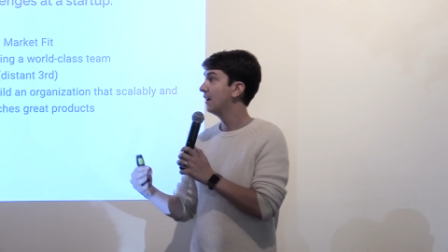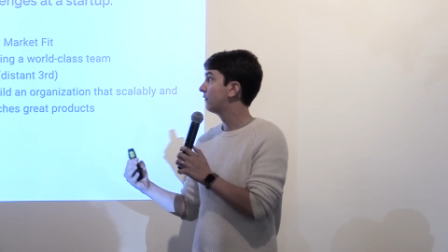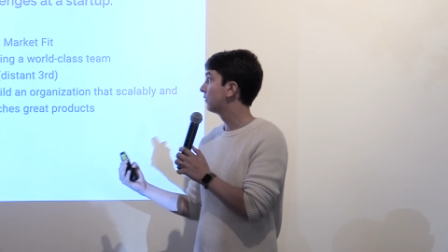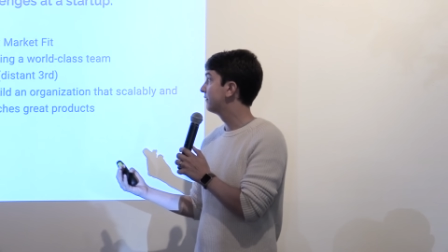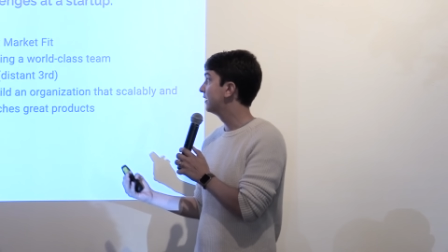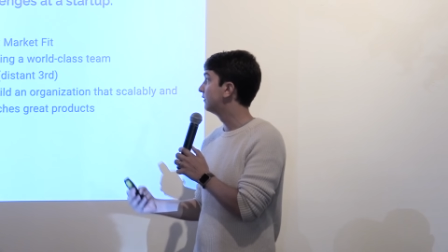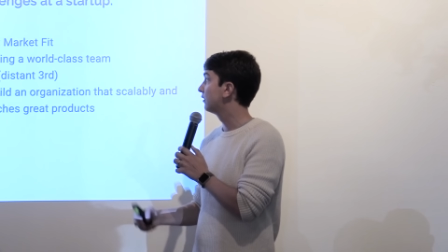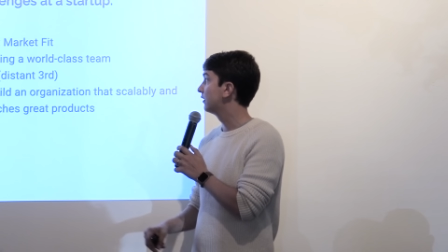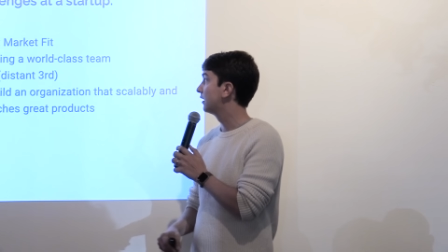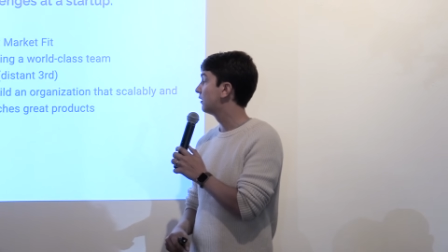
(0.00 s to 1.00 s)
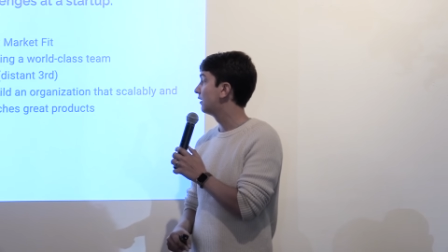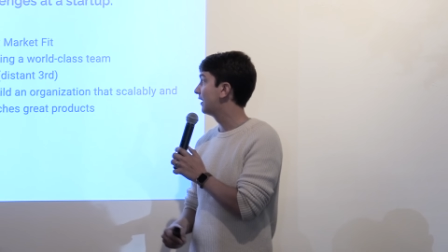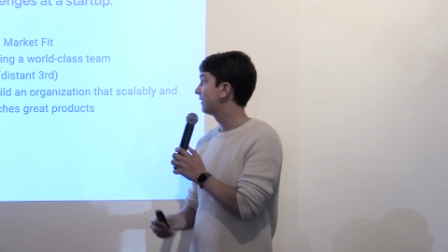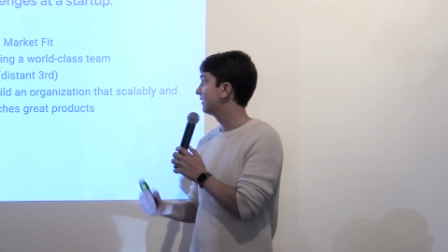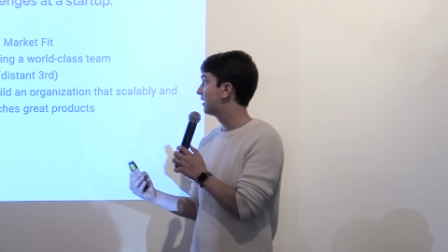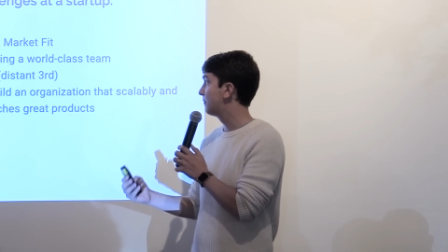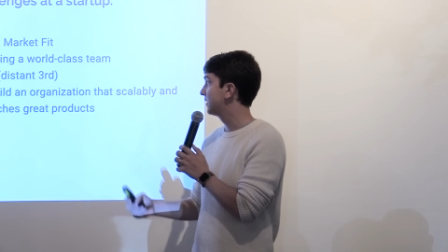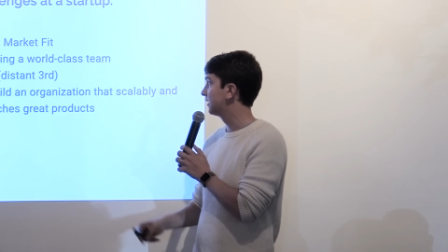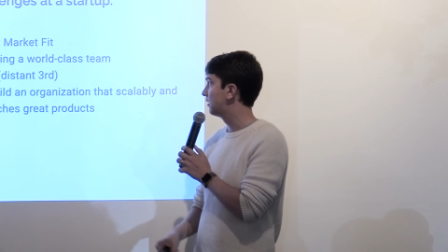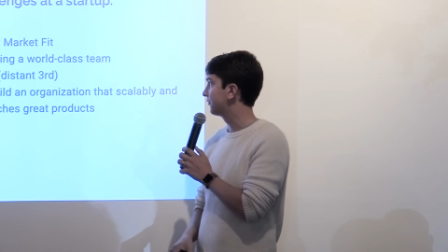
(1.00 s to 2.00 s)
sort of an enduring, long-lasting
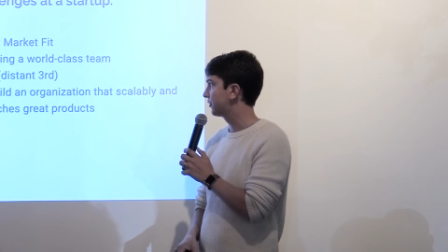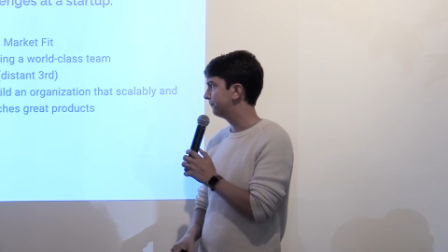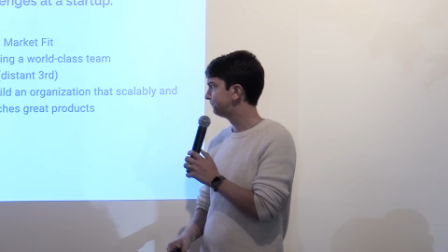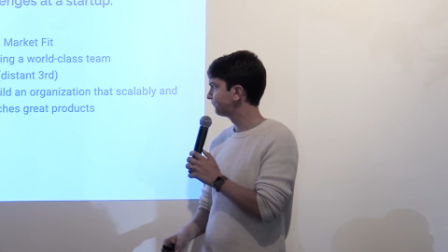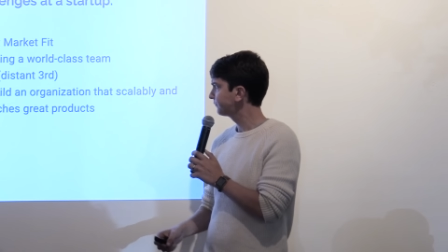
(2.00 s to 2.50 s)
company and culture.